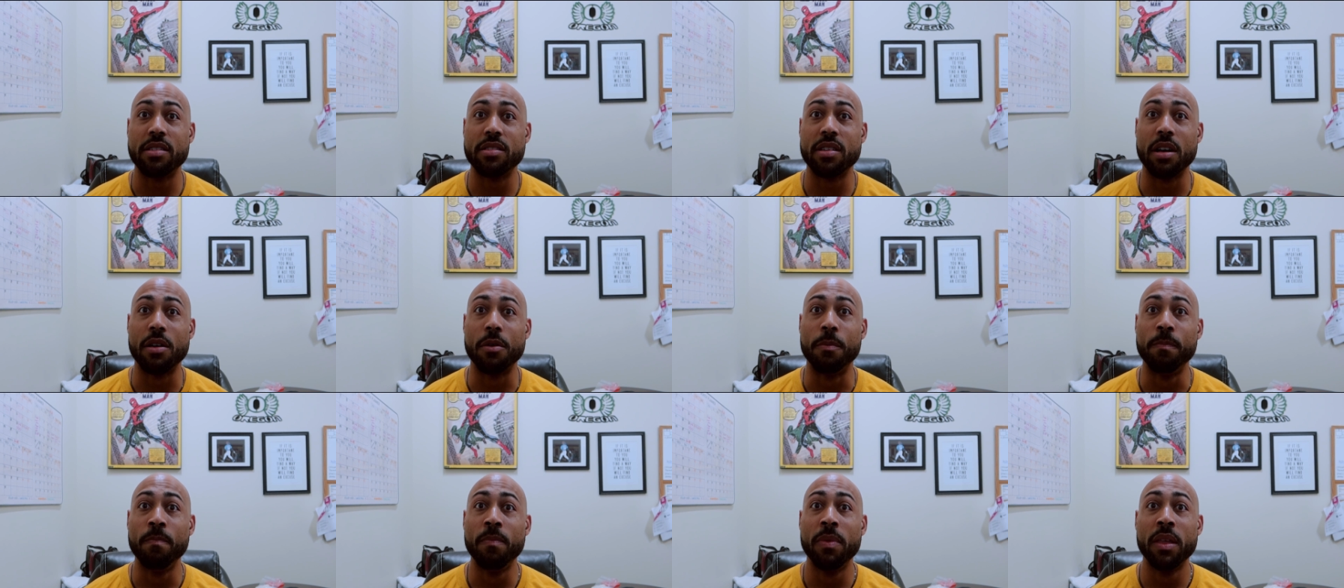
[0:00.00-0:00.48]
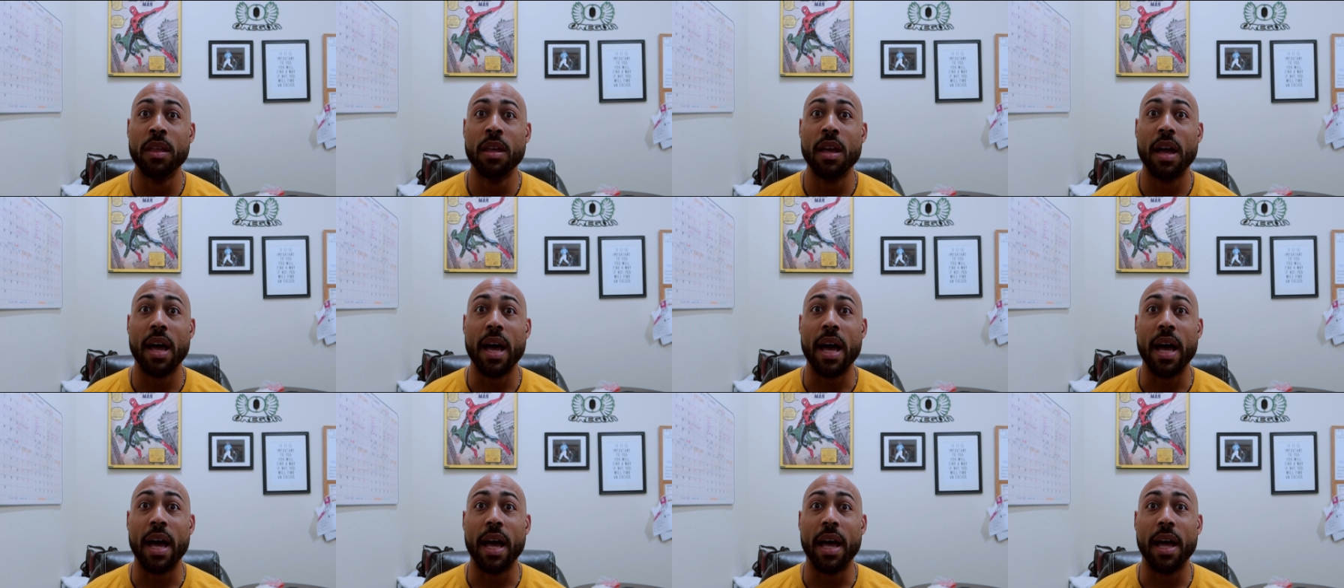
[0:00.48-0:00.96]
So
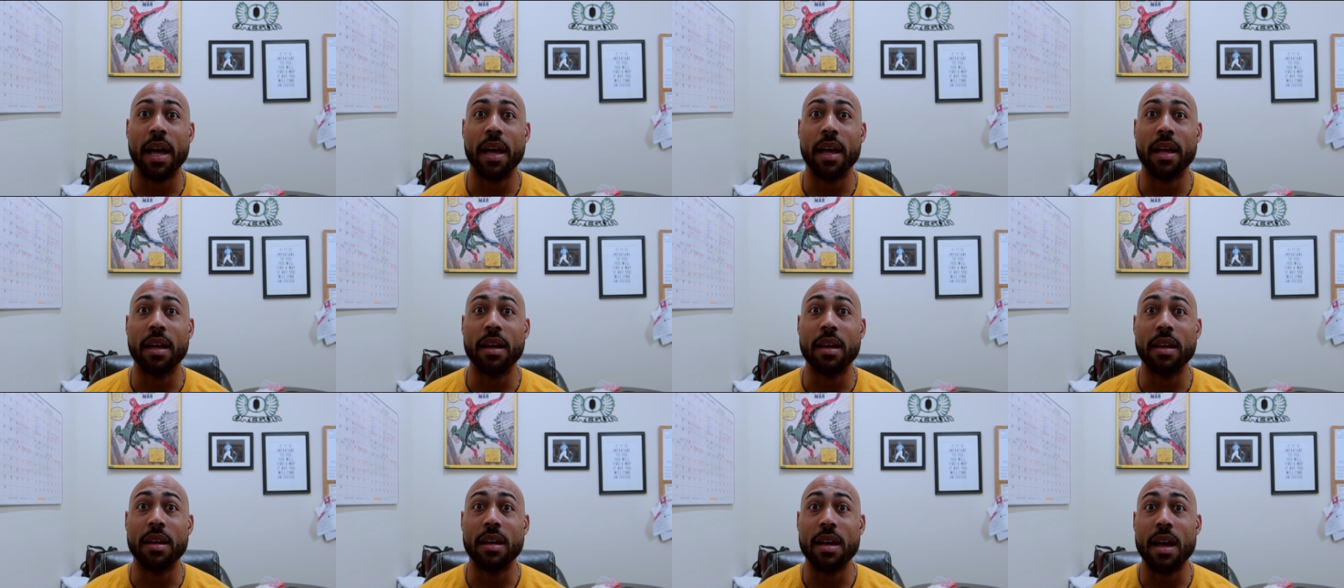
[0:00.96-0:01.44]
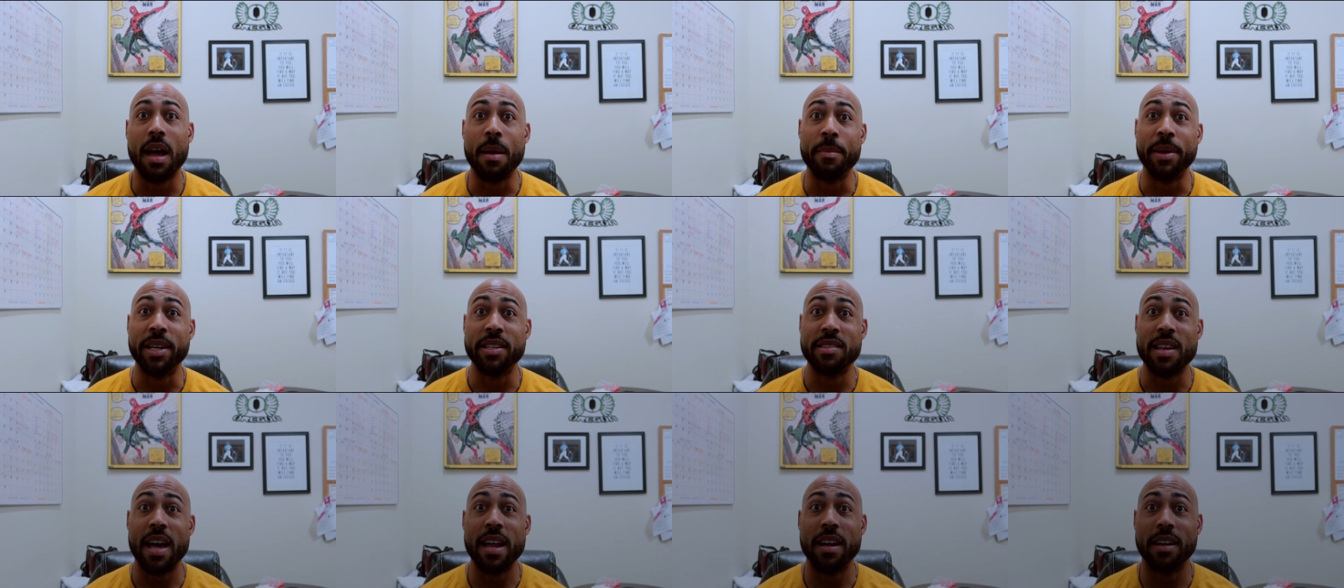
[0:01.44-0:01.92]
I'm
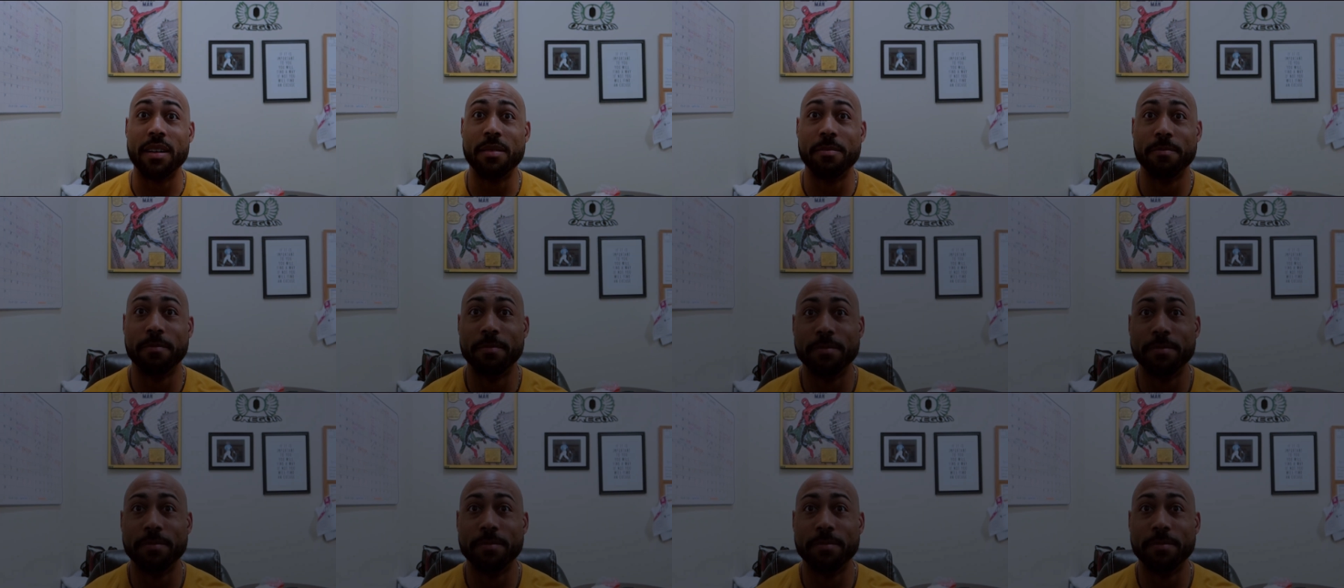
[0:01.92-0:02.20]
excited.